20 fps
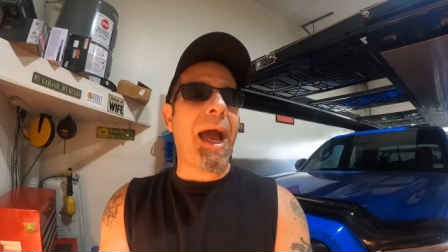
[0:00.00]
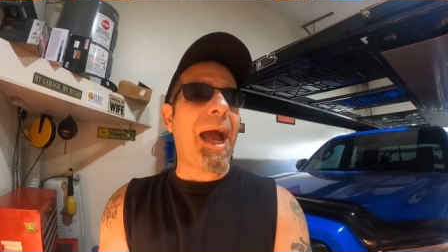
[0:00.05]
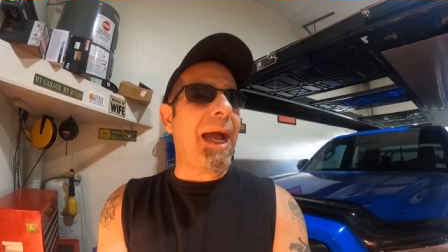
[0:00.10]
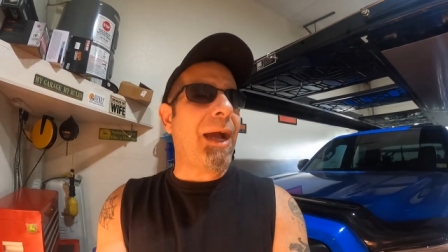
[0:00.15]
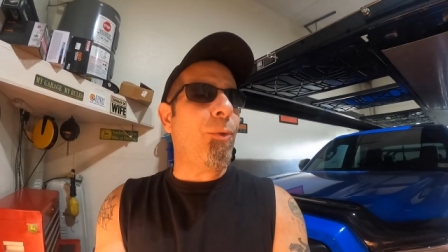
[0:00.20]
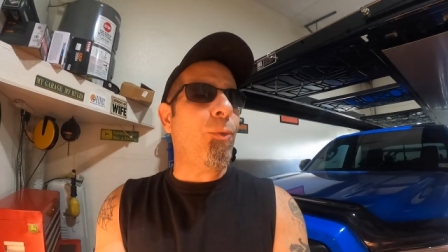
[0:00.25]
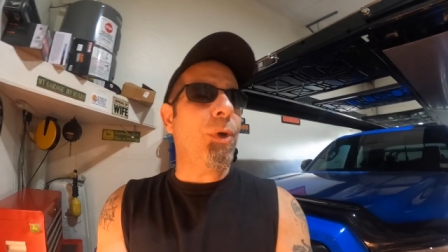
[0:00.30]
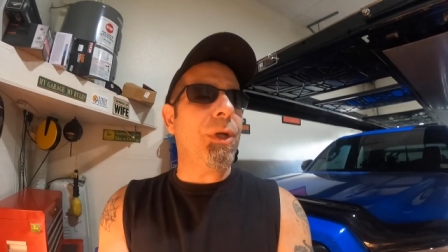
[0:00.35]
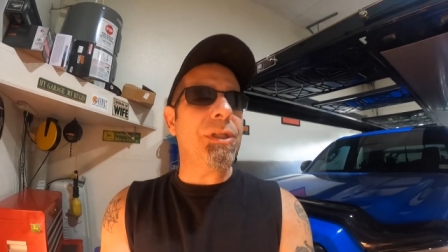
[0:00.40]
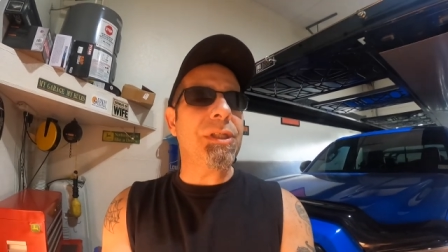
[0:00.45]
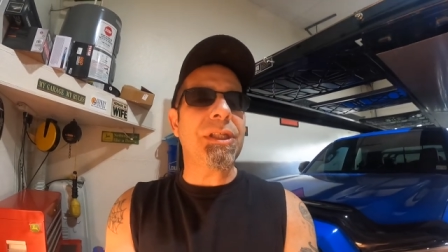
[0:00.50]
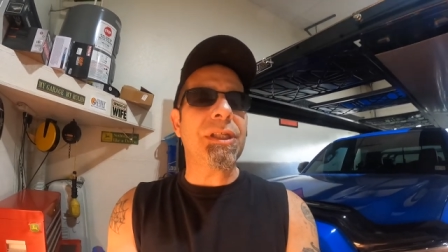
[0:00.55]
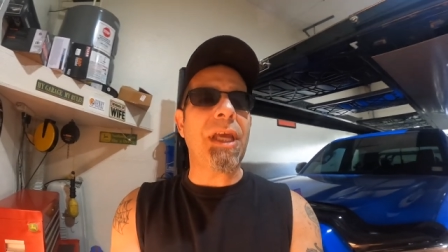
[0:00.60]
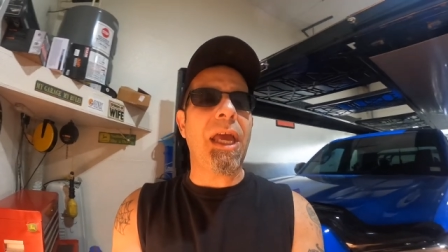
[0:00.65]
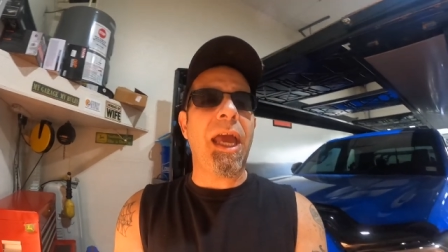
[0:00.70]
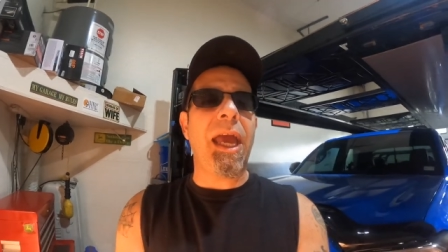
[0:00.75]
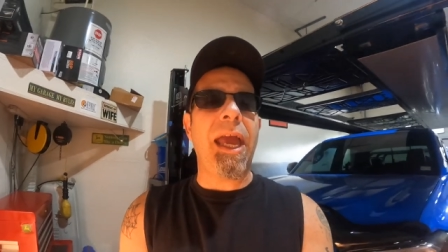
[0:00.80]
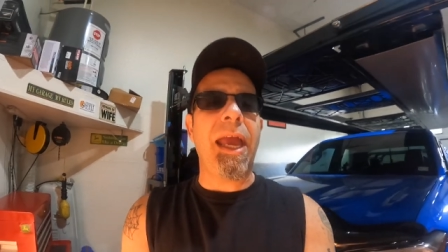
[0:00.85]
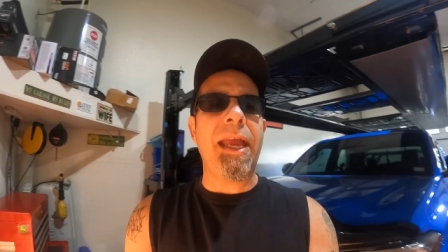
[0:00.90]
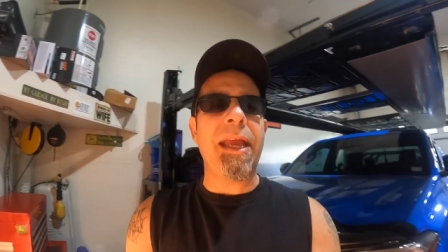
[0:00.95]
I would
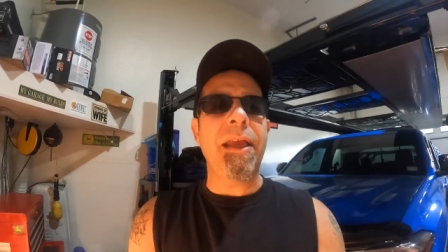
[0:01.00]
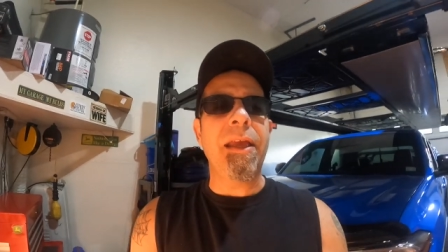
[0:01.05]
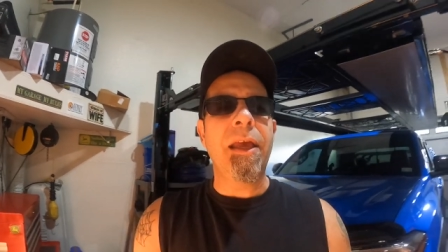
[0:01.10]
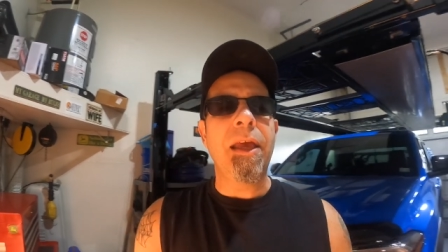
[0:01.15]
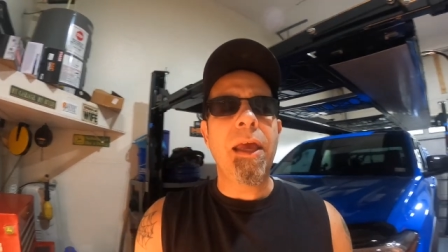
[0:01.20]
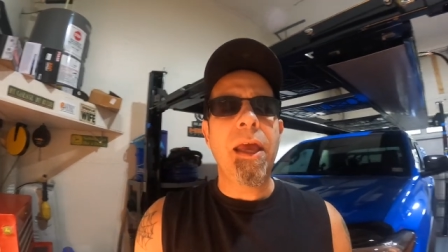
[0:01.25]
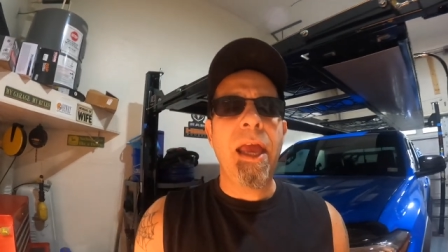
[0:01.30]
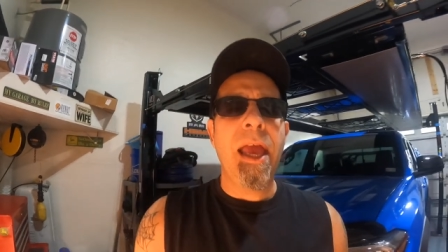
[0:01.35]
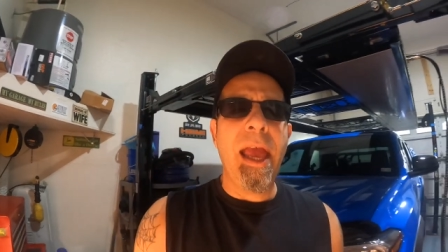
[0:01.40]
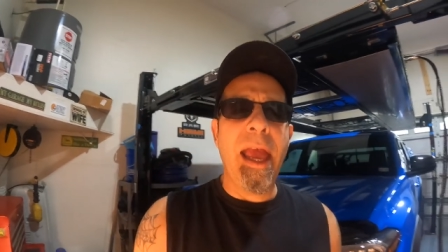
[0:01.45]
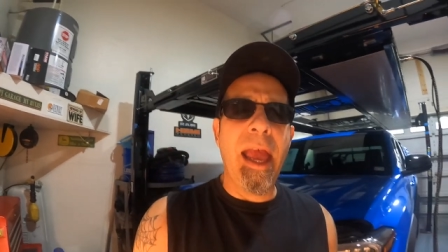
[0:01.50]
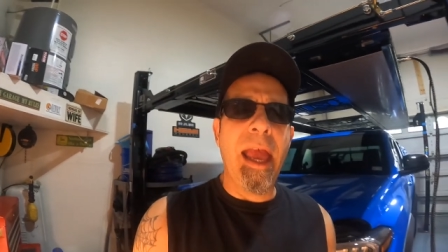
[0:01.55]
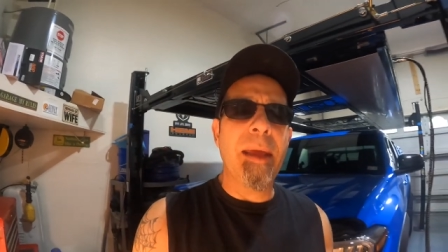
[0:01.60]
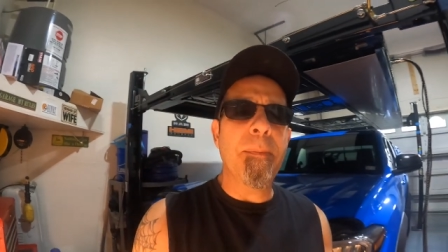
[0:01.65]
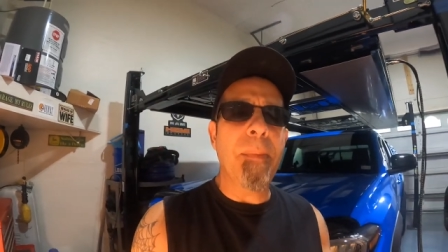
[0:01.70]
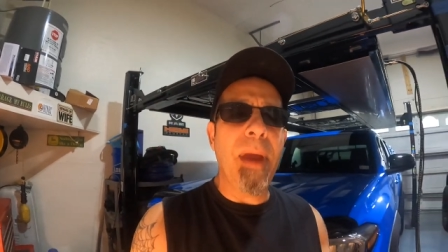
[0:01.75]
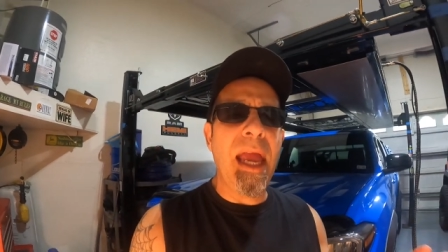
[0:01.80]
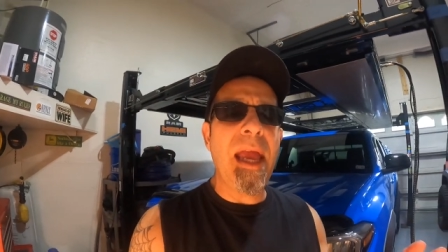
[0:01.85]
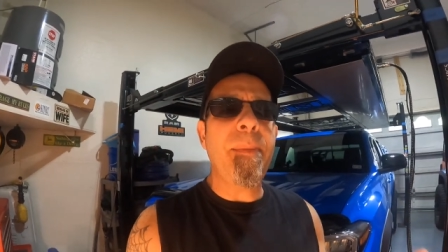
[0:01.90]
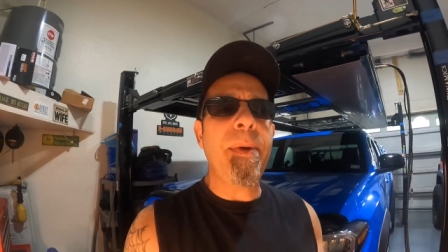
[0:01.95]
say,
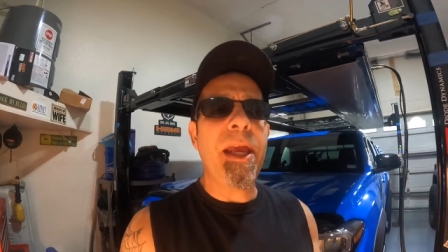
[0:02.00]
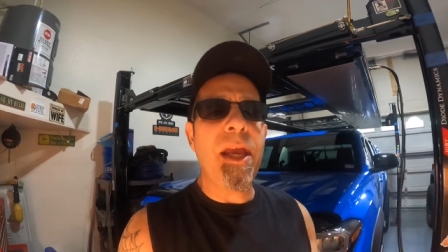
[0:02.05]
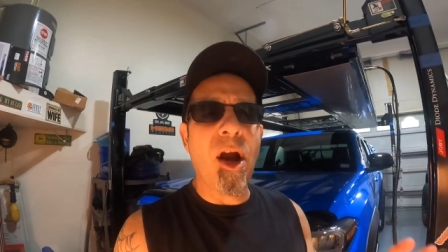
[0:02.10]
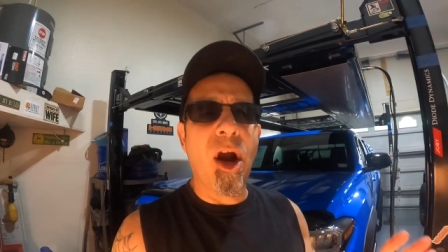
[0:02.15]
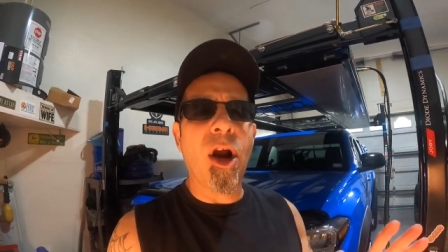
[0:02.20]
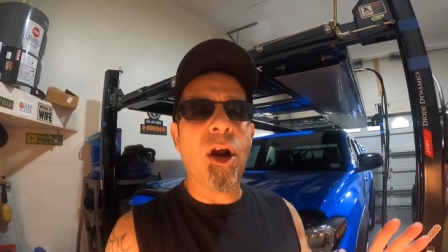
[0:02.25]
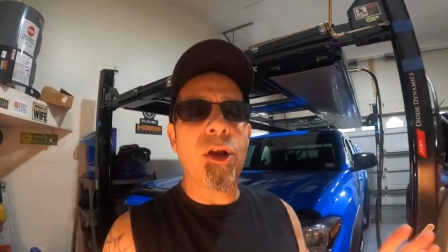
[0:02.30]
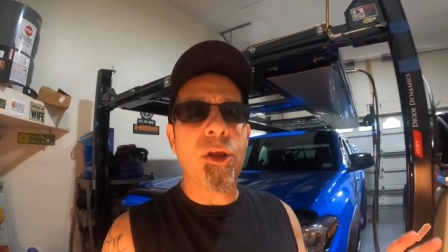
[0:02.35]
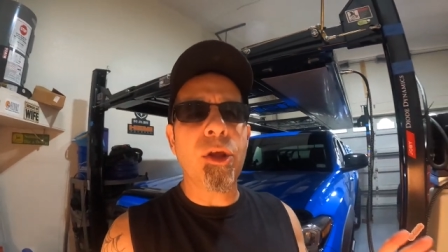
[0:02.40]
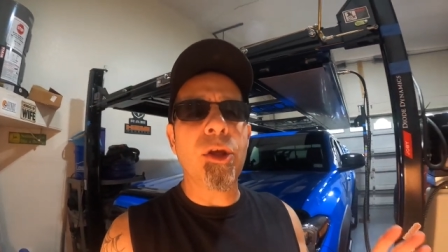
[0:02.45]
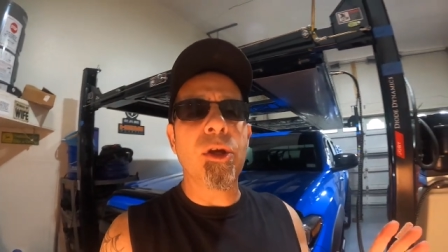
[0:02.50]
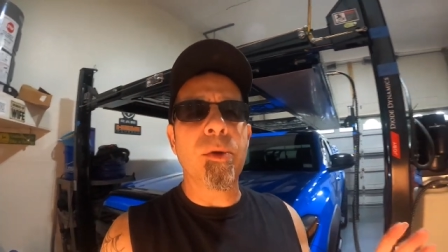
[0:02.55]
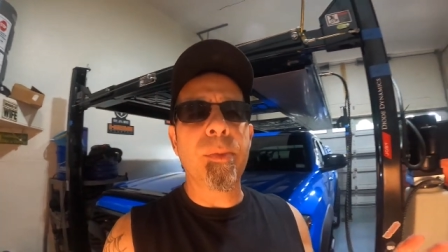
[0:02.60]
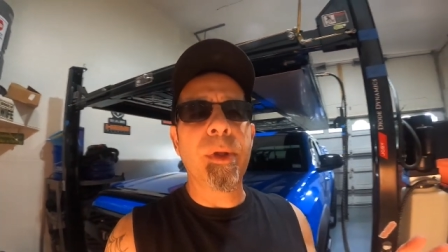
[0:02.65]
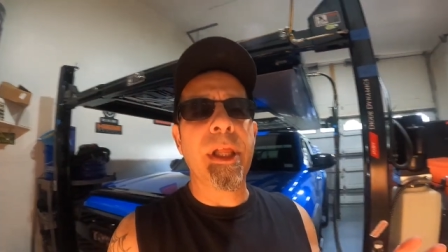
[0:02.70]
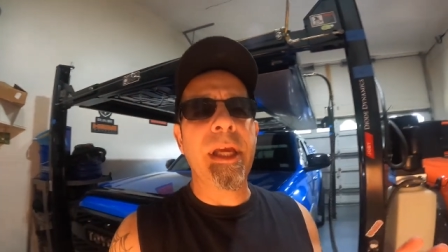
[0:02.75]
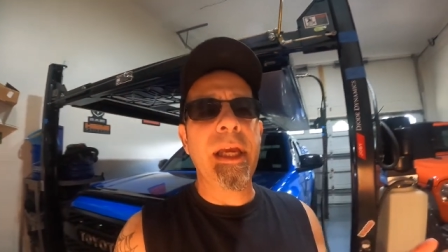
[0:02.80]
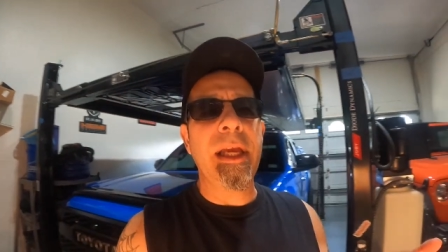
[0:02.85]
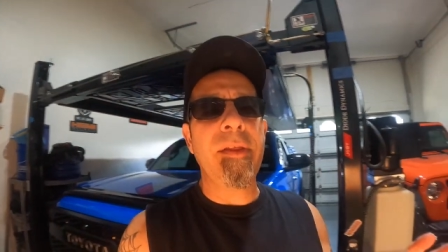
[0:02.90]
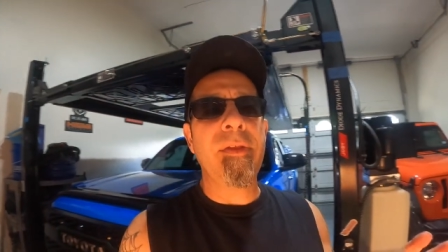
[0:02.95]
and maybe
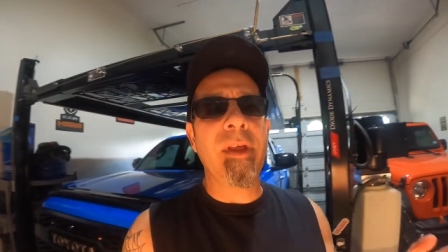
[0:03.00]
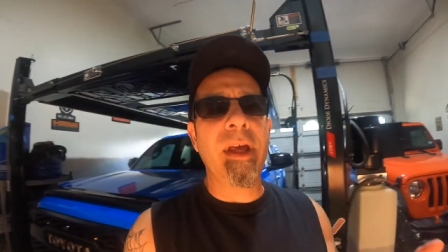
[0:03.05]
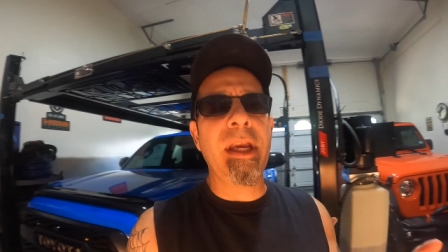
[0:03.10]
arguably,